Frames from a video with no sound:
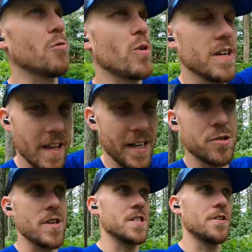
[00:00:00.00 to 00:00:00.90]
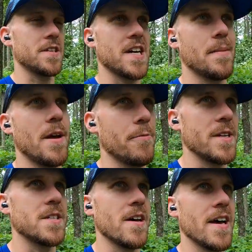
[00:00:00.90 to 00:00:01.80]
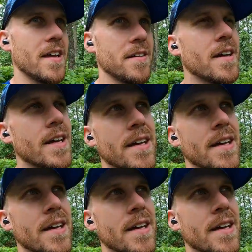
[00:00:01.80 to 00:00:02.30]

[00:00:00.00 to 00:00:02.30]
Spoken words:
There weren't a lot of trees on the top of that ridge line.